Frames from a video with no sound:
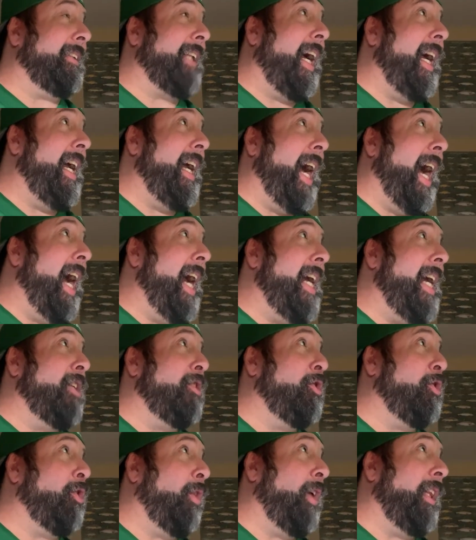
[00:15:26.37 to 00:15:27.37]
I
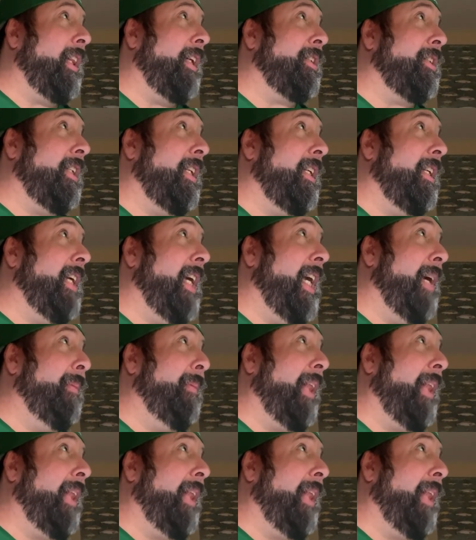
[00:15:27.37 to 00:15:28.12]
enjoy listening to him.